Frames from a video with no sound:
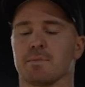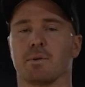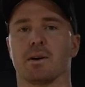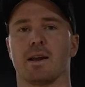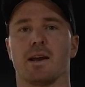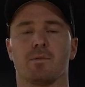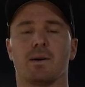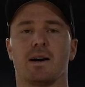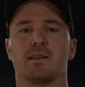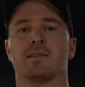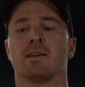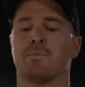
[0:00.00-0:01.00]
probably
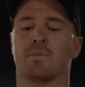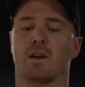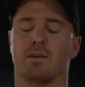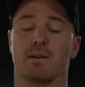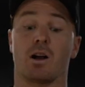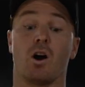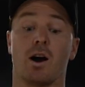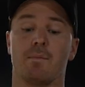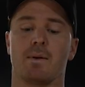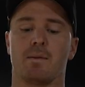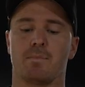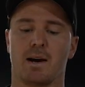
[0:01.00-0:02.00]
handlebars. I run a high
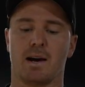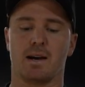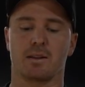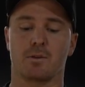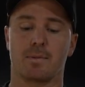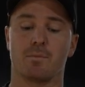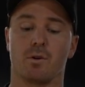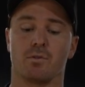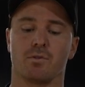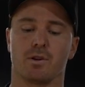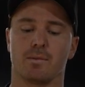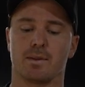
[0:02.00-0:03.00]
bend bar, a little bit more
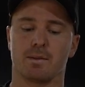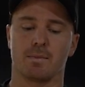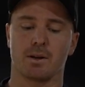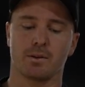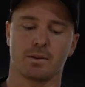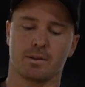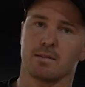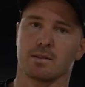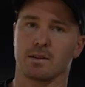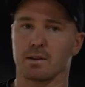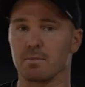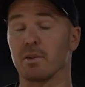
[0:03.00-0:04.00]
room in the middle, so
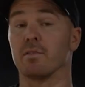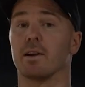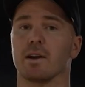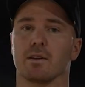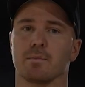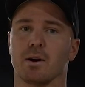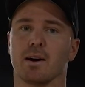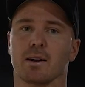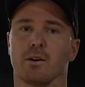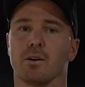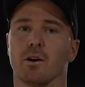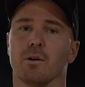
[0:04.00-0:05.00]
you can move around on the
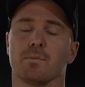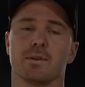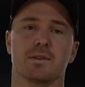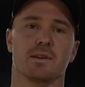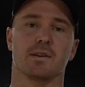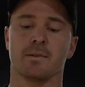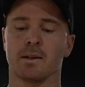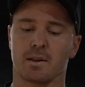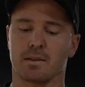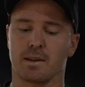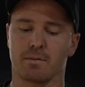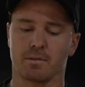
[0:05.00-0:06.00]
bike. It opens the
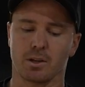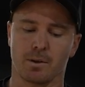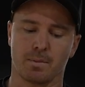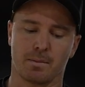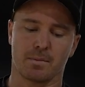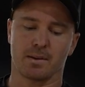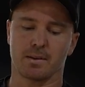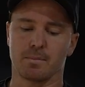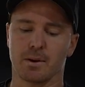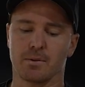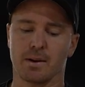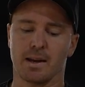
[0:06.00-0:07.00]
envelope up there in the
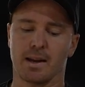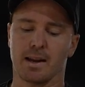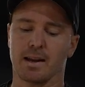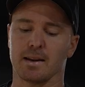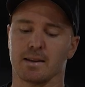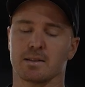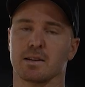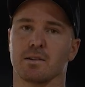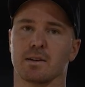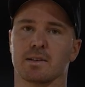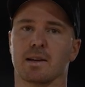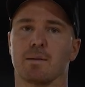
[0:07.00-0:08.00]
middle, and a
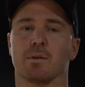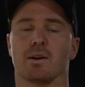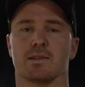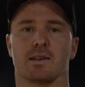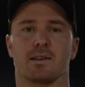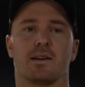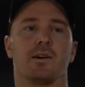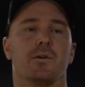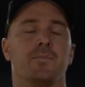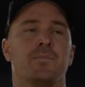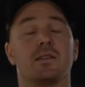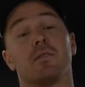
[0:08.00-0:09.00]
steering stabilizer to
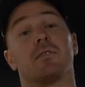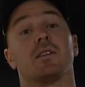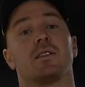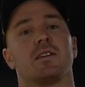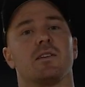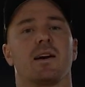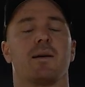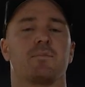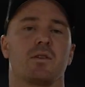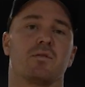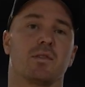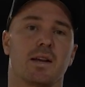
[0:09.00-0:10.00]
help stiffen the steering up,
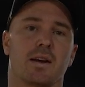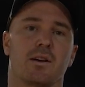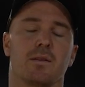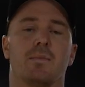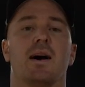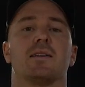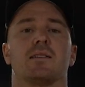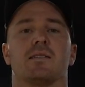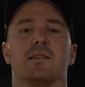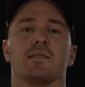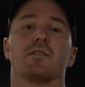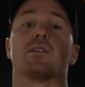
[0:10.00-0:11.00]
so if you let go of the bars, the
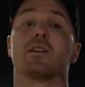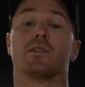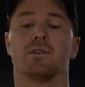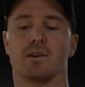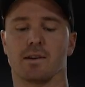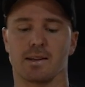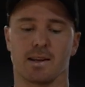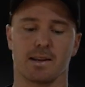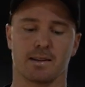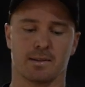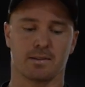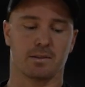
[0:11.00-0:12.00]
thing's not gonna turn in the
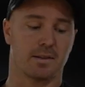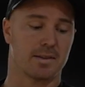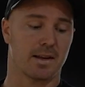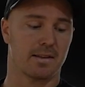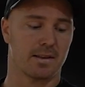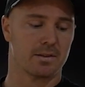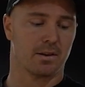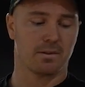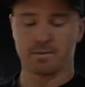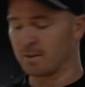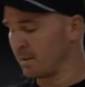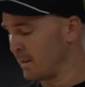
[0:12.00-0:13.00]
air. So let's get this
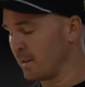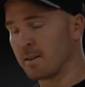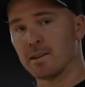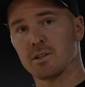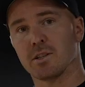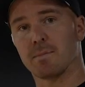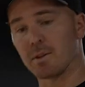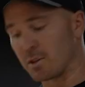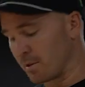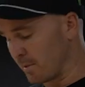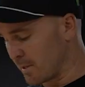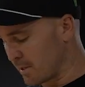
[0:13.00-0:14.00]
off, jam the
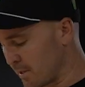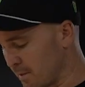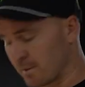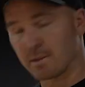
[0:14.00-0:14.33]
new ones on.